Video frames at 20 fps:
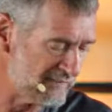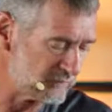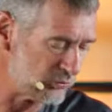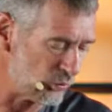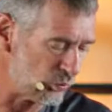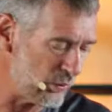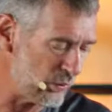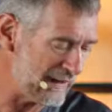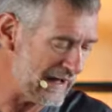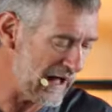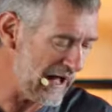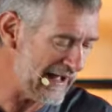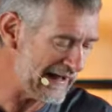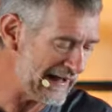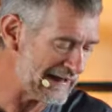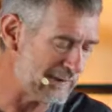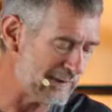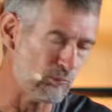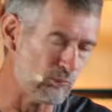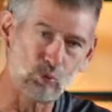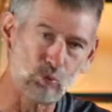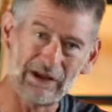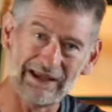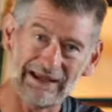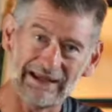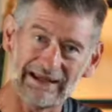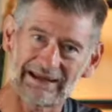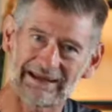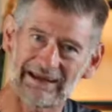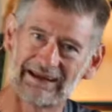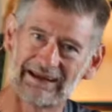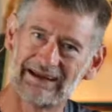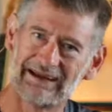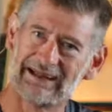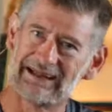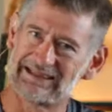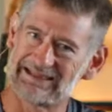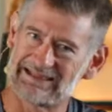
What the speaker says: For when I am weak,